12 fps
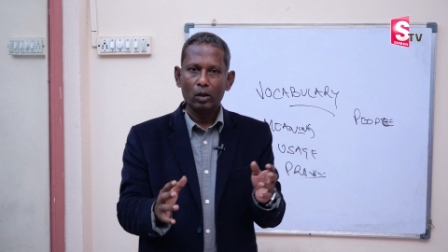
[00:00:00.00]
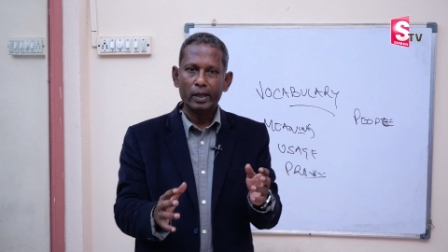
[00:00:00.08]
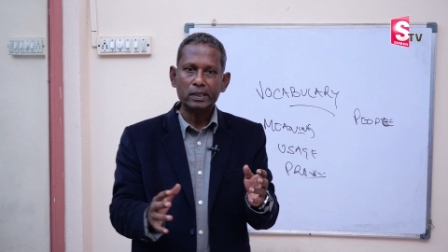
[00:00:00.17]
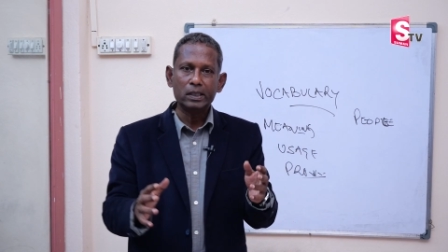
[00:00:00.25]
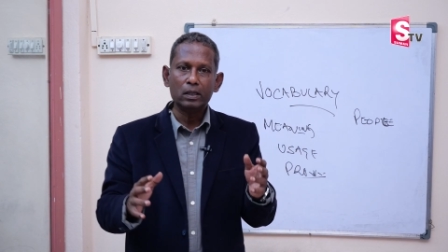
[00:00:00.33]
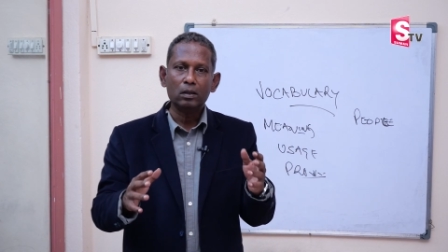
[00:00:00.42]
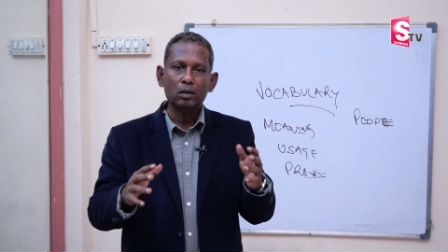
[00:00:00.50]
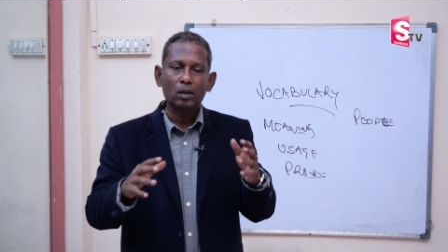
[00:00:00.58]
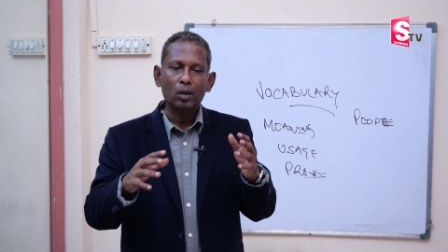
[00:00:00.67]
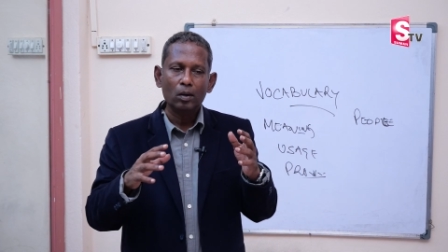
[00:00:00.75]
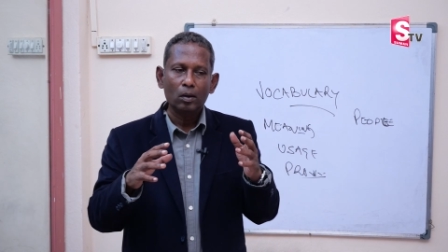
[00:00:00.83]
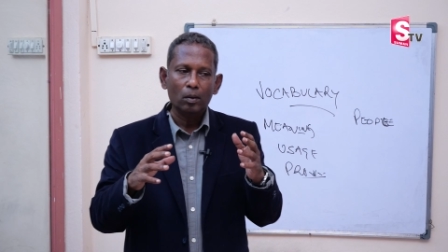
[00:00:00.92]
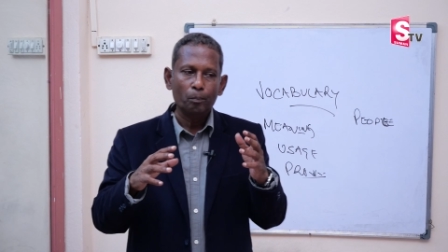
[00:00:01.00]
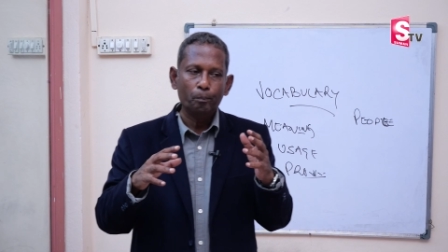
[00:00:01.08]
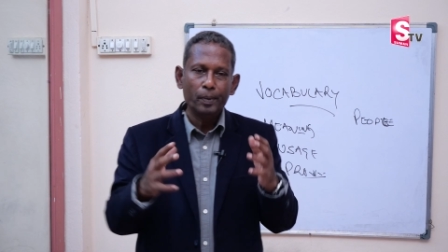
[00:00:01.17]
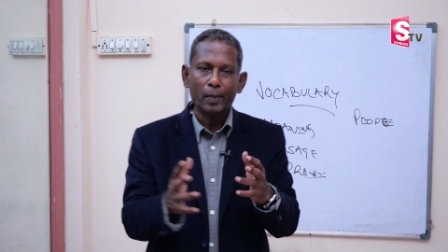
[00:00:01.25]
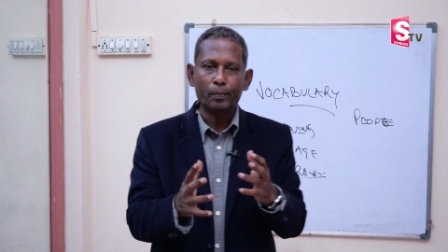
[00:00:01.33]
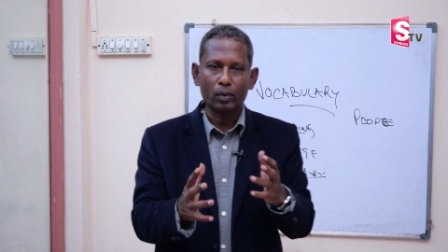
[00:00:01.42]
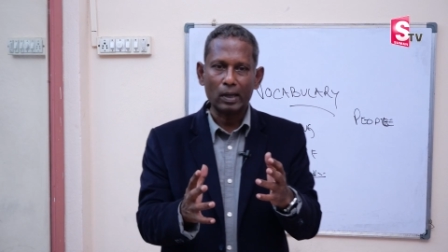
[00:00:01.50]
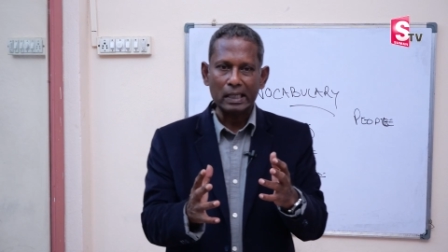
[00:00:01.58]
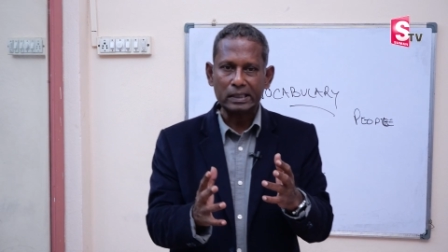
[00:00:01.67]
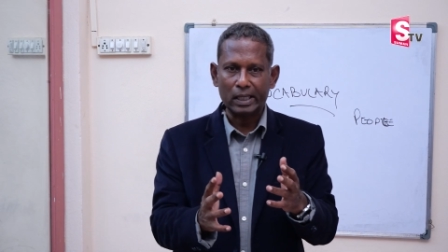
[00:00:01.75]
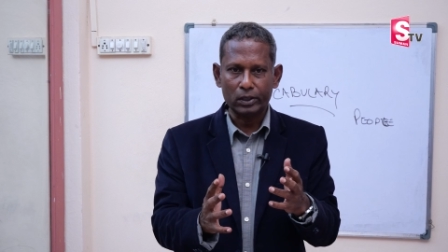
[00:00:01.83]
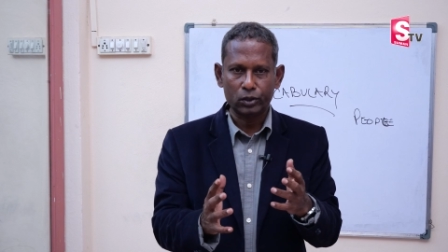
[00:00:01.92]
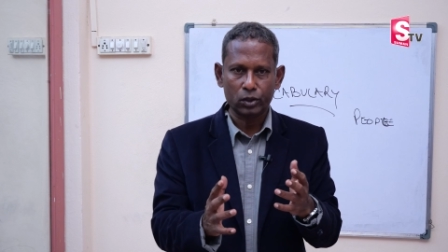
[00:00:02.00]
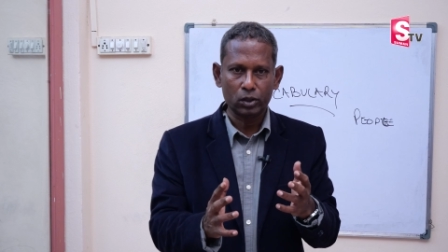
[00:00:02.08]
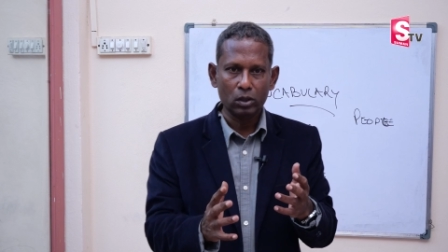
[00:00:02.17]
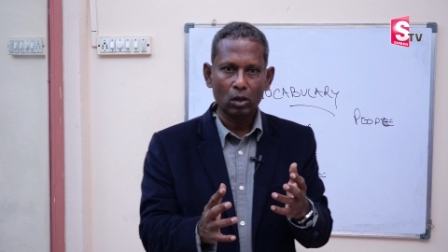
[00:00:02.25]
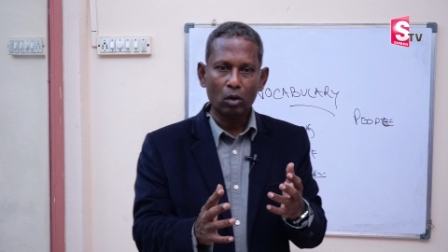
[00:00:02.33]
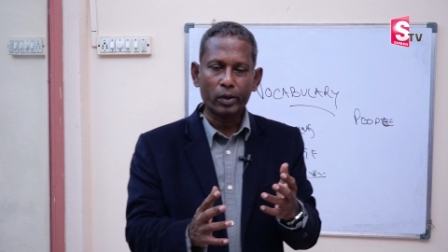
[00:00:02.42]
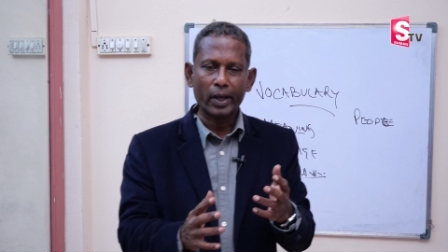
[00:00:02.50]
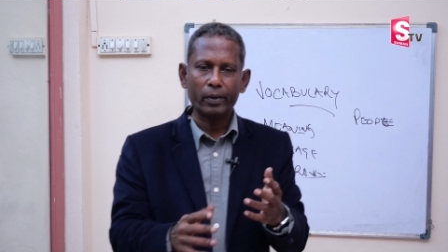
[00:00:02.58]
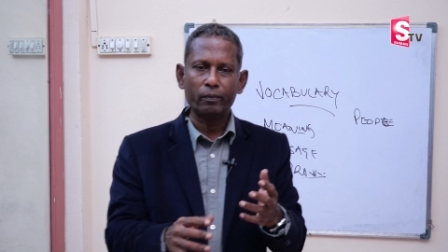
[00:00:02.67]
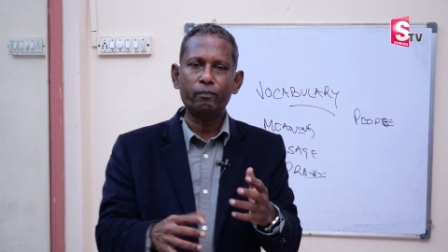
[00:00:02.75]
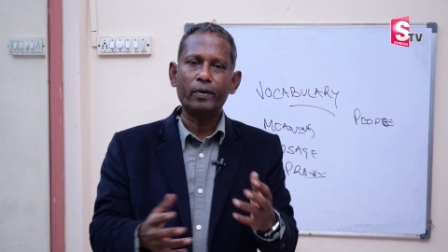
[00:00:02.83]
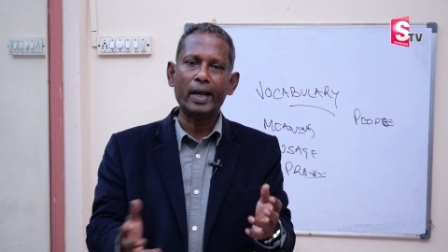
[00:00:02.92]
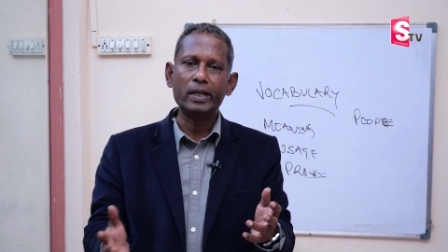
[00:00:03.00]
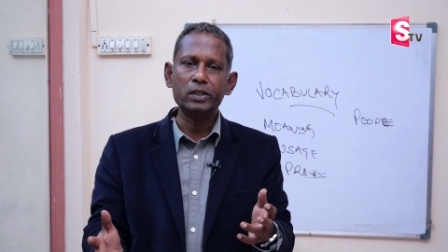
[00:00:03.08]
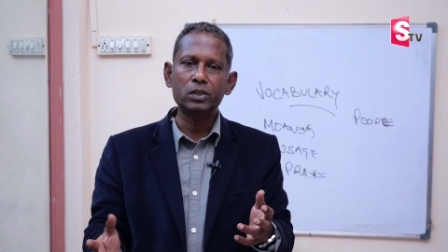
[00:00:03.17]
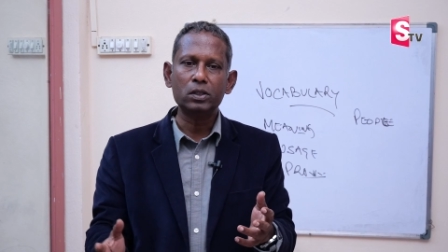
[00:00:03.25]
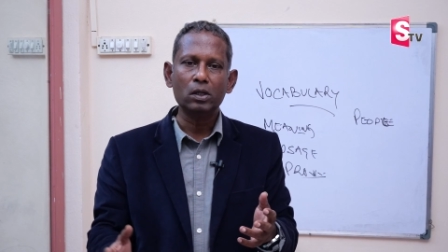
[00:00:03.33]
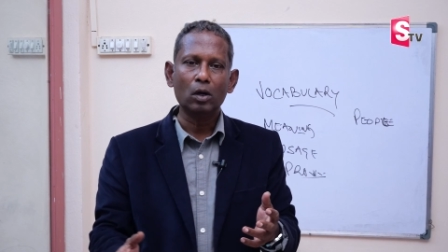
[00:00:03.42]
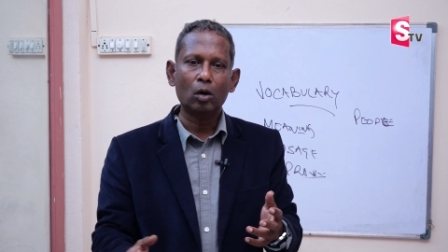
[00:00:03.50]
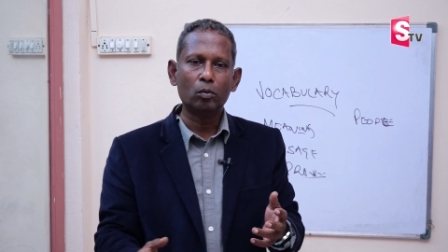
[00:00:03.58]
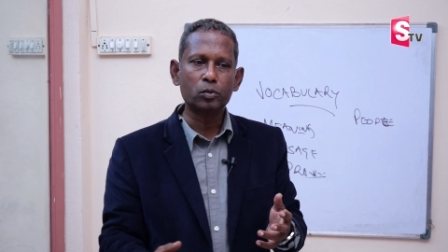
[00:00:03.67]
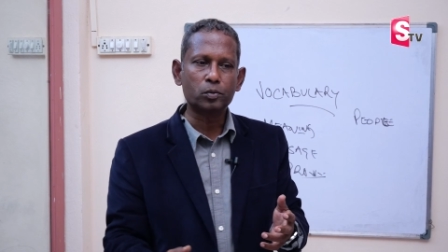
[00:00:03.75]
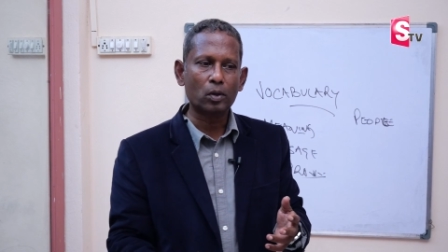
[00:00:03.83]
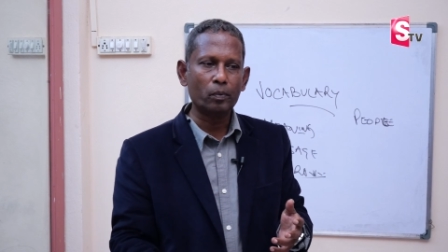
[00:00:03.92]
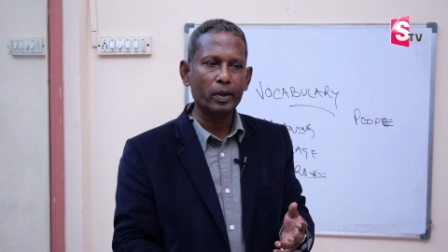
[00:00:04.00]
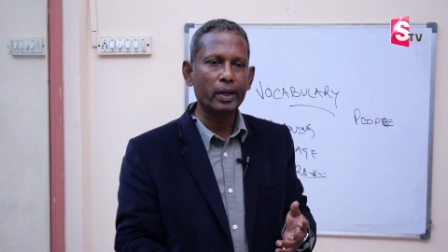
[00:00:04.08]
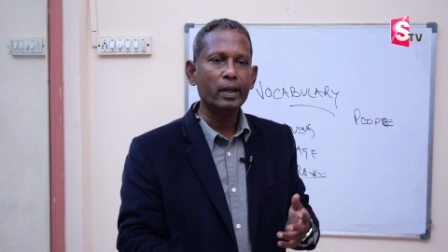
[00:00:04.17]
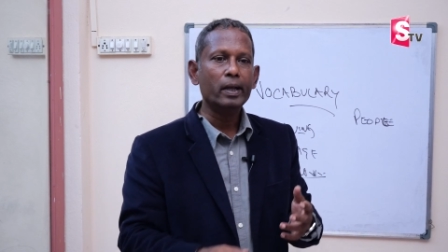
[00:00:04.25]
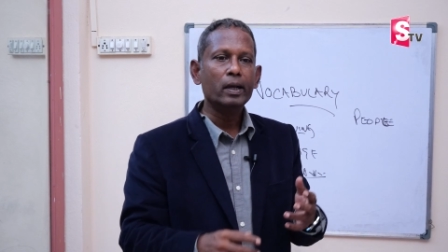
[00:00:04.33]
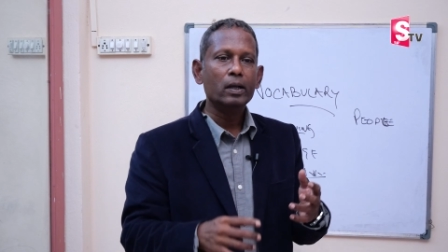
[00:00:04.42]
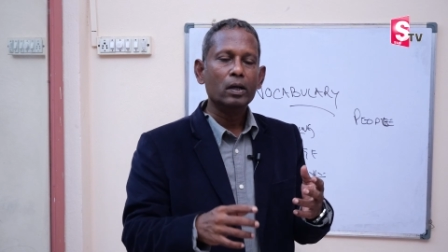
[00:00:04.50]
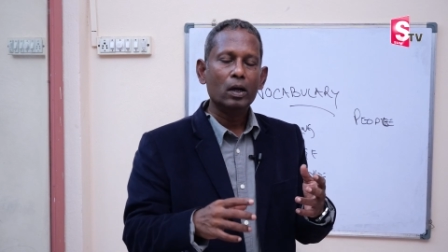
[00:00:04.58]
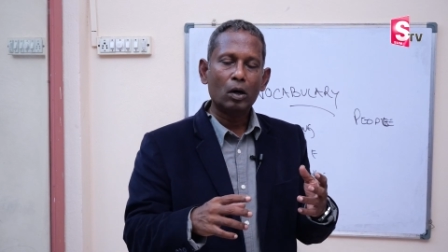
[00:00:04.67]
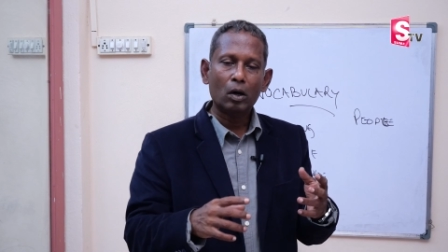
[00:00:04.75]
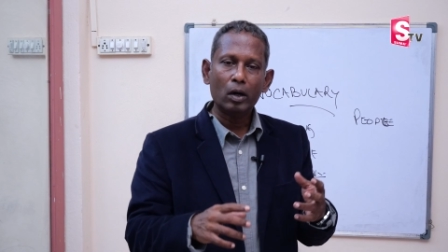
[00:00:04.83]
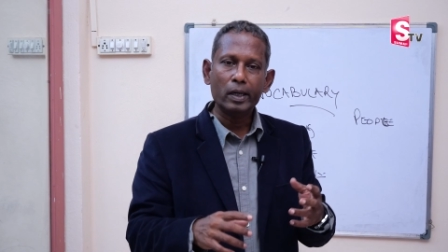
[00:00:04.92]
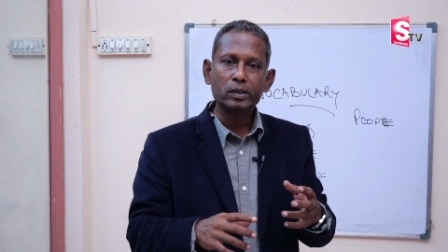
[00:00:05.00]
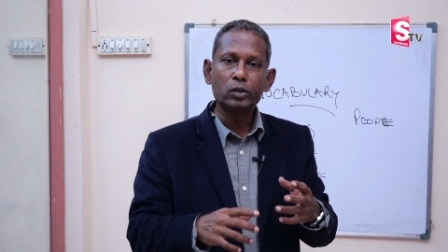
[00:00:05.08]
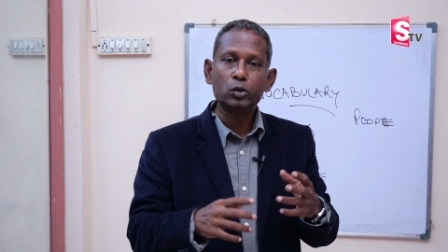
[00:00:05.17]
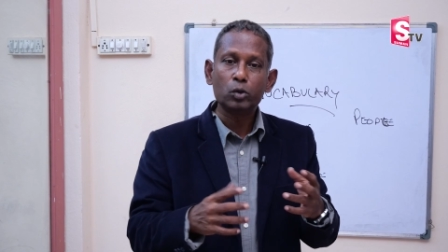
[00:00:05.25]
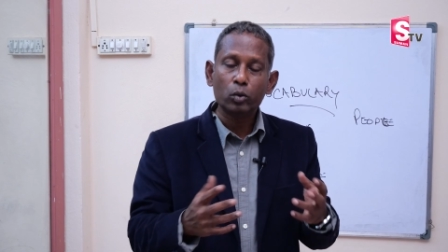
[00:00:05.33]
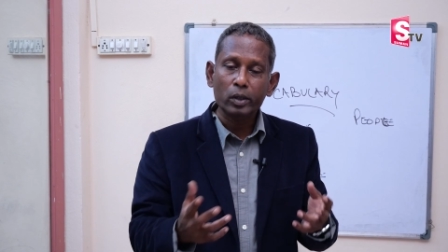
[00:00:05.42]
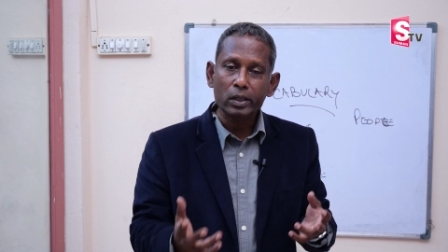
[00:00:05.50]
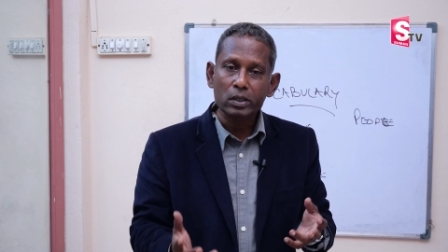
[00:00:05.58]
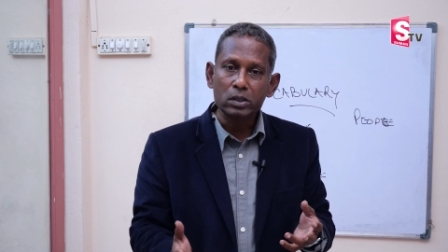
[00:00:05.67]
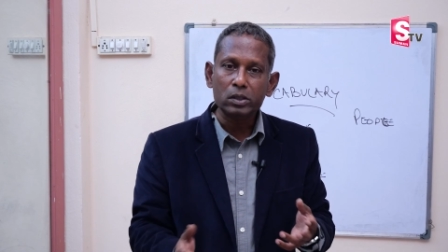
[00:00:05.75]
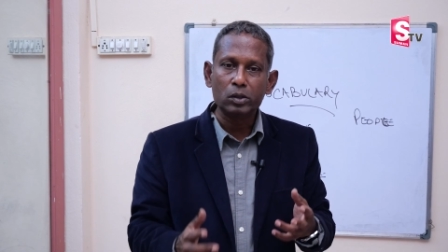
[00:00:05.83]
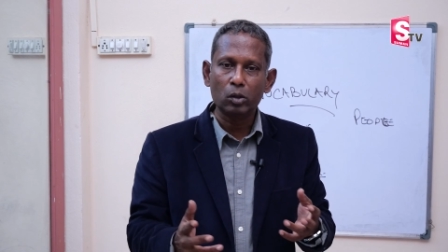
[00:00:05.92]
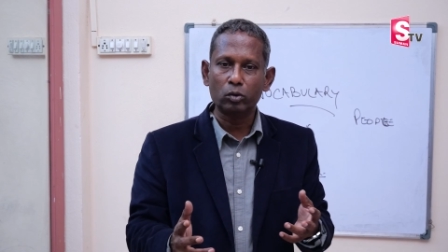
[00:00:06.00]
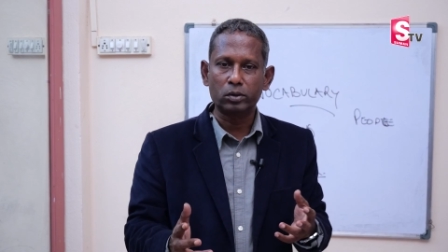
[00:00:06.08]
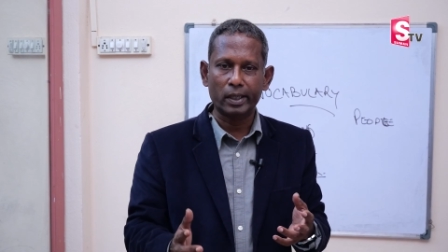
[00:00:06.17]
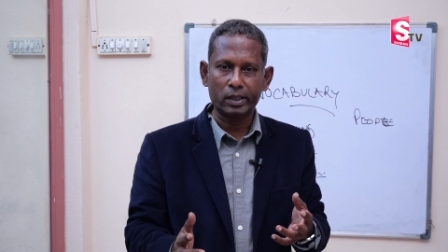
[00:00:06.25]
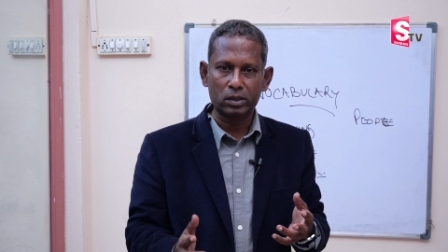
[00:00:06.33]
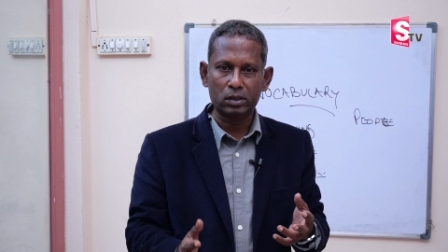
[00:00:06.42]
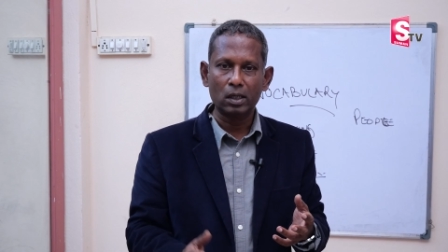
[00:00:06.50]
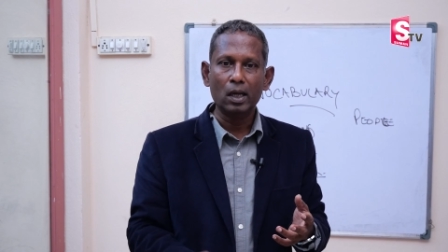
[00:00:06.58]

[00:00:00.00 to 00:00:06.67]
It's a people as such. Okay, friends, or most probably Uh, it's students, those things.